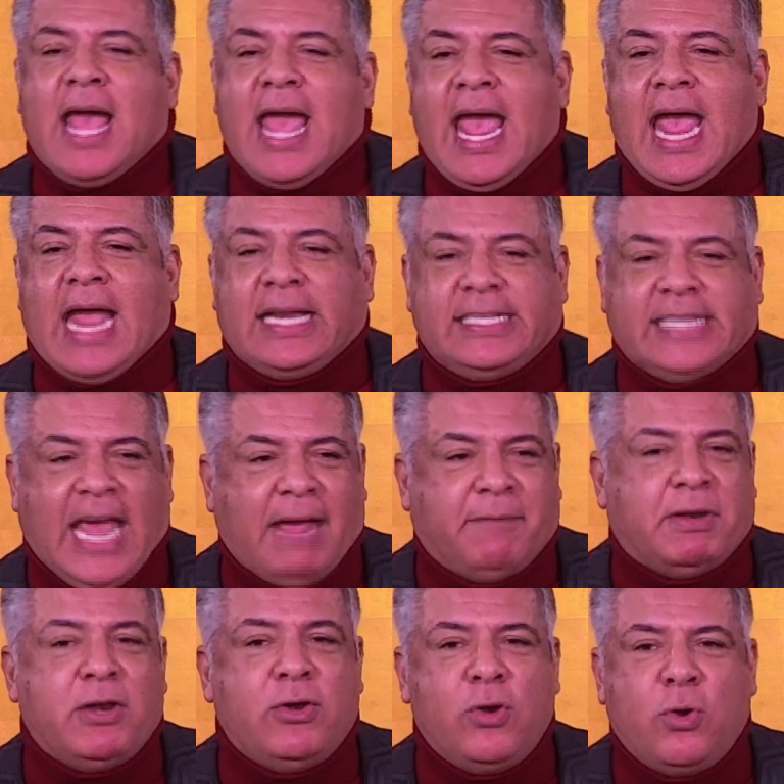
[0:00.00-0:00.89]
And
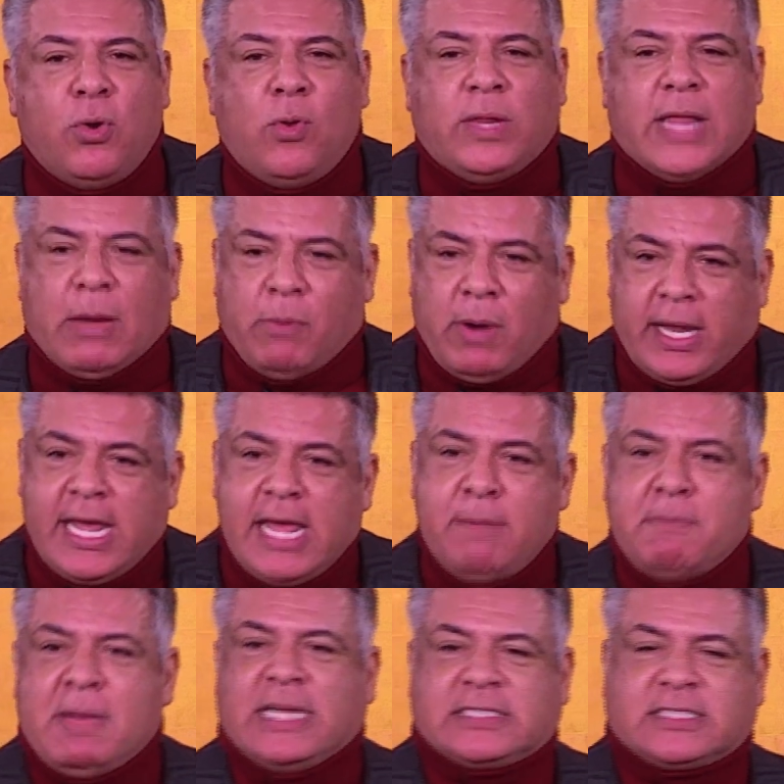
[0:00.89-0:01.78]
David knew that when he
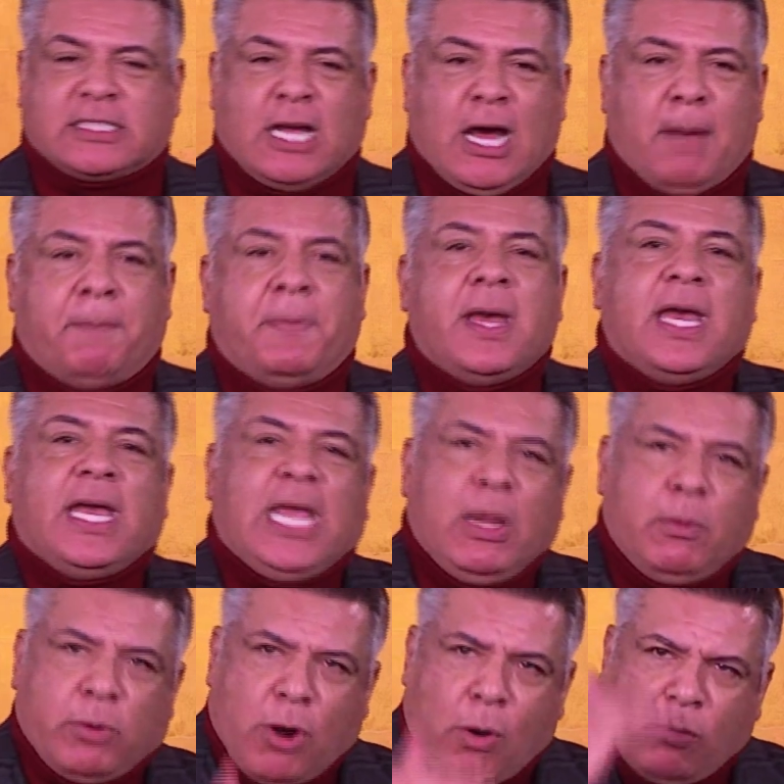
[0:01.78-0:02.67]
messed up, he
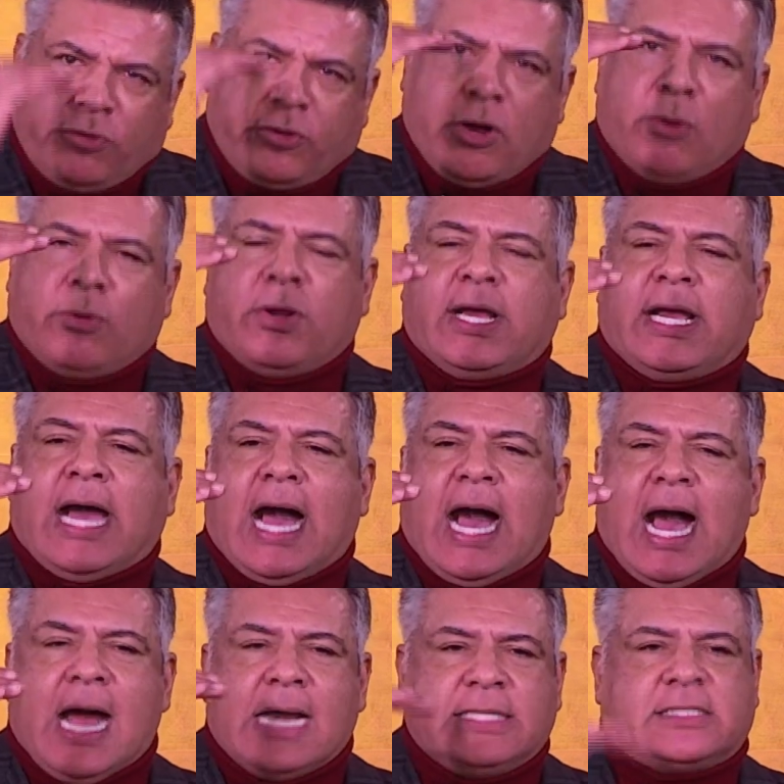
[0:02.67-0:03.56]
would always go to
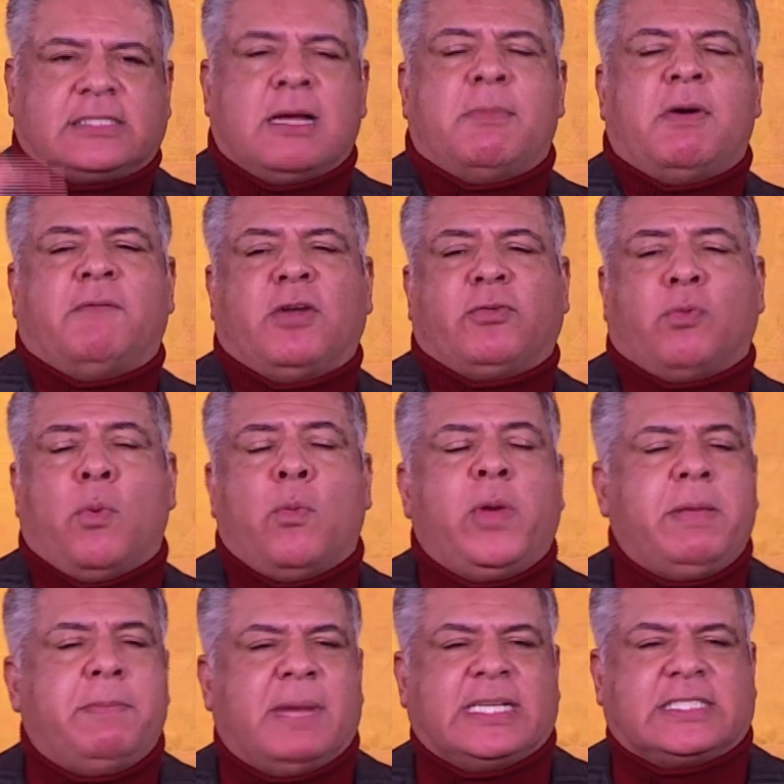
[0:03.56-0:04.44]
God. Some of us, when
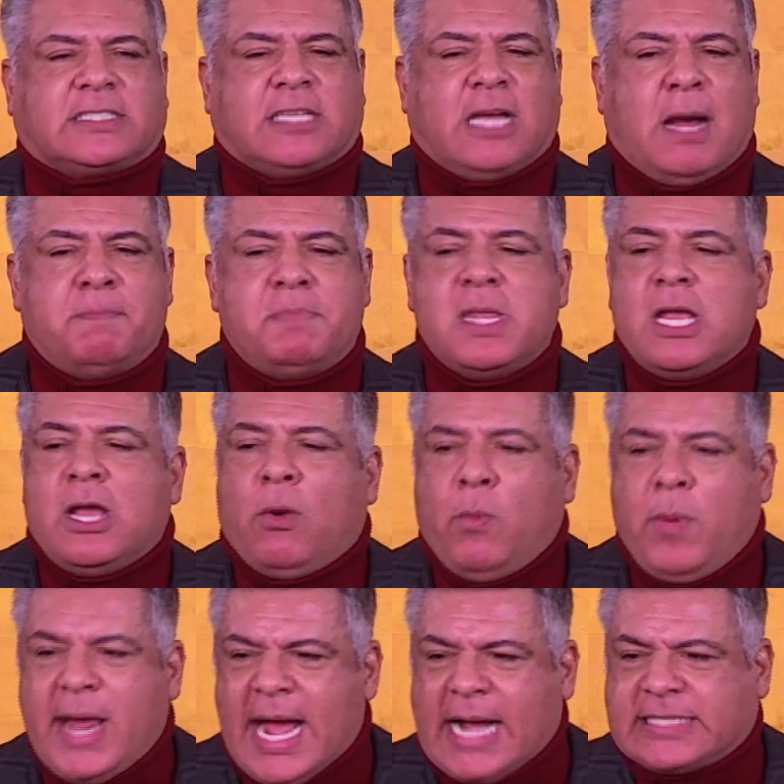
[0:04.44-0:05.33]
we mess up,
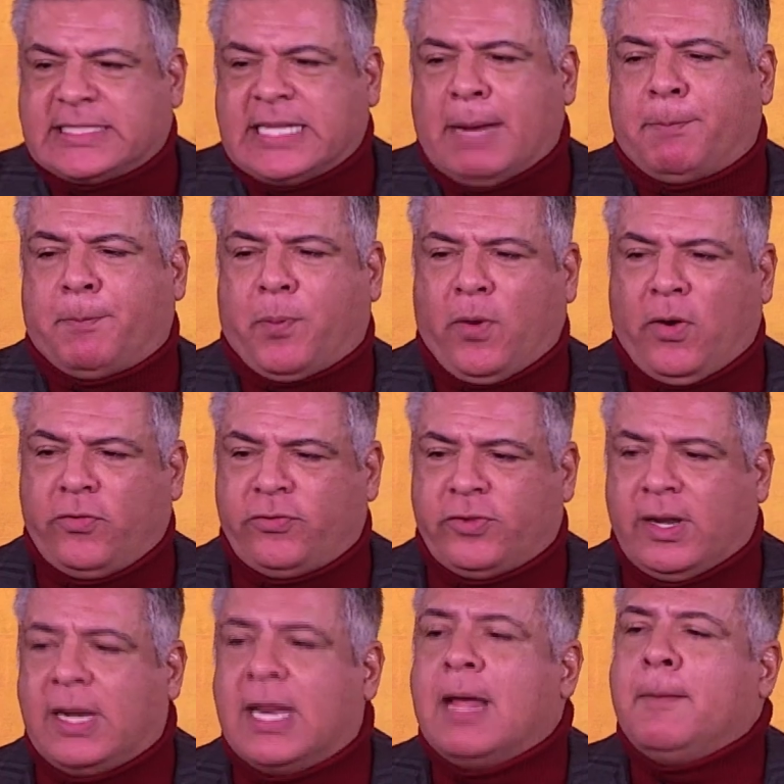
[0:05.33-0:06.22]
we ask that
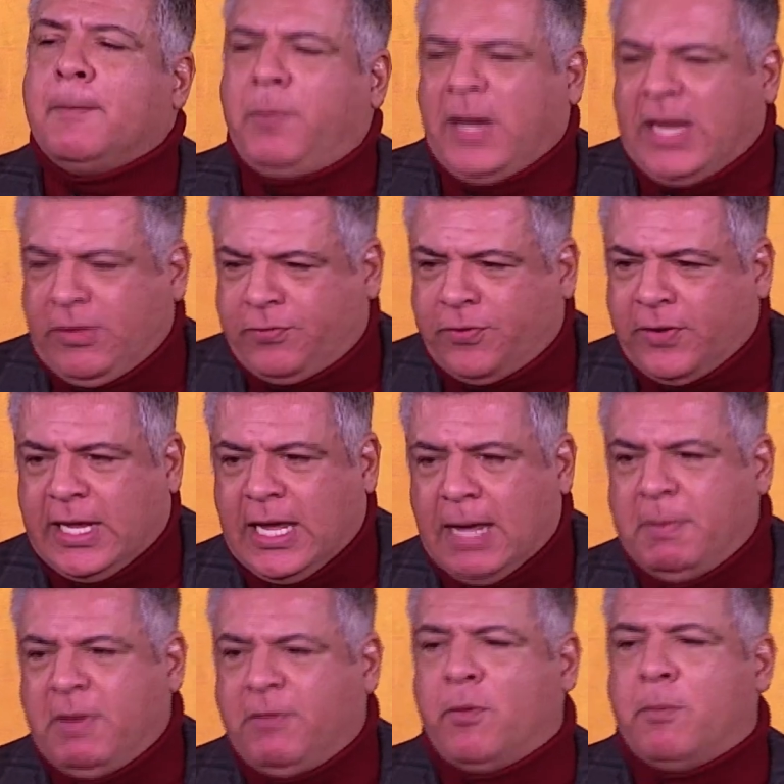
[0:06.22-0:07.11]
person, please forgive
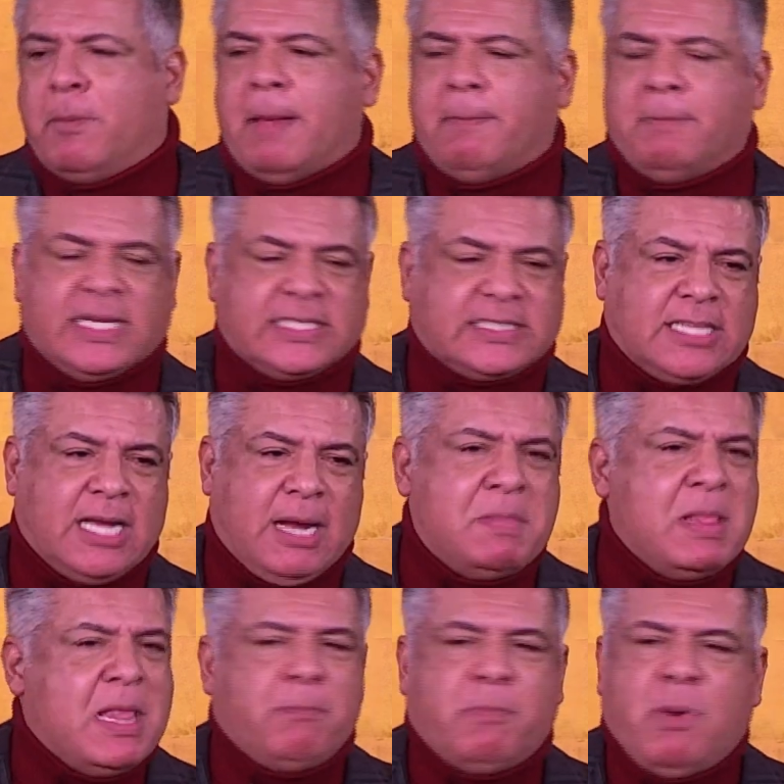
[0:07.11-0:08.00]
me for my mess
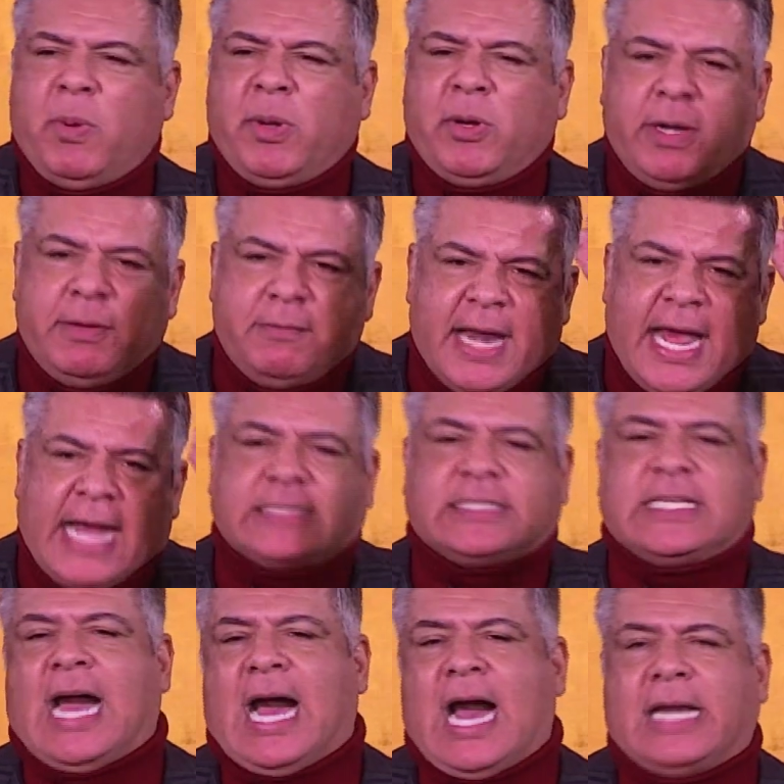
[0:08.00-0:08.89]
up. But we don't even ask
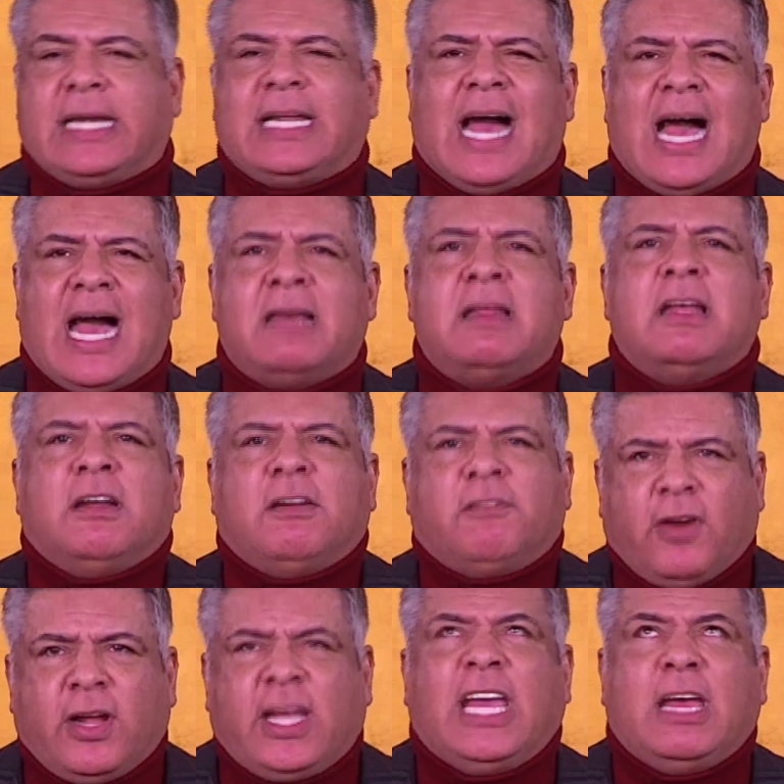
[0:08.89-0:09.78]
God, God,
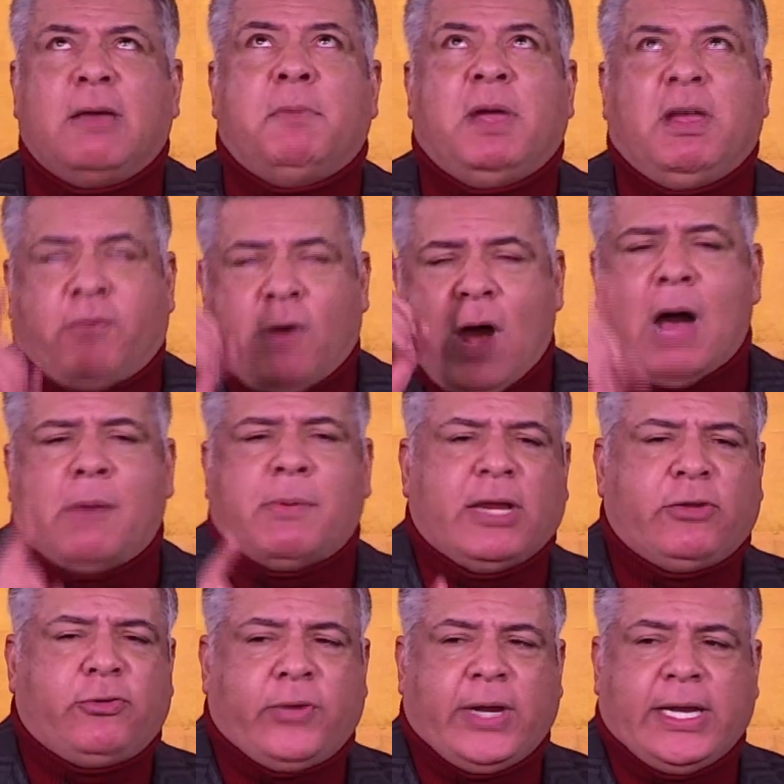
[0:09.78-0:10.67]
forgive me for how I
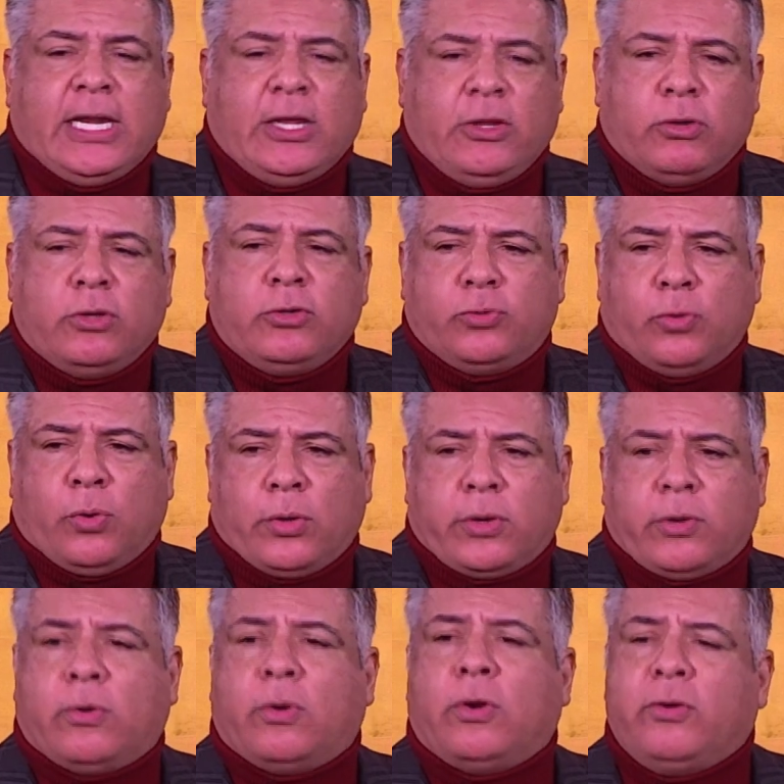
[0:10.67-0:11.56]
treated your
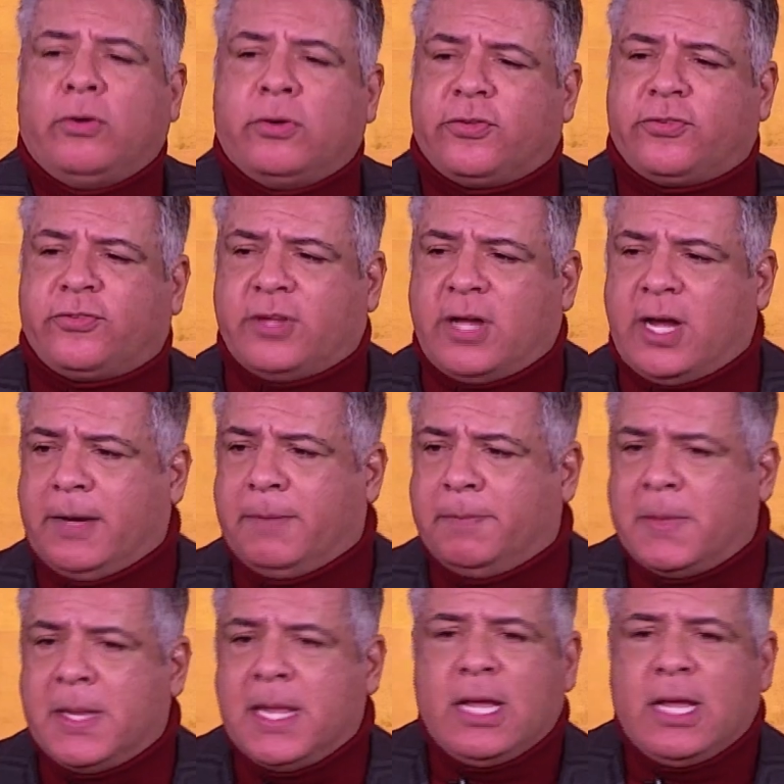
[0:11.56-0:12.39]
daughter or your son.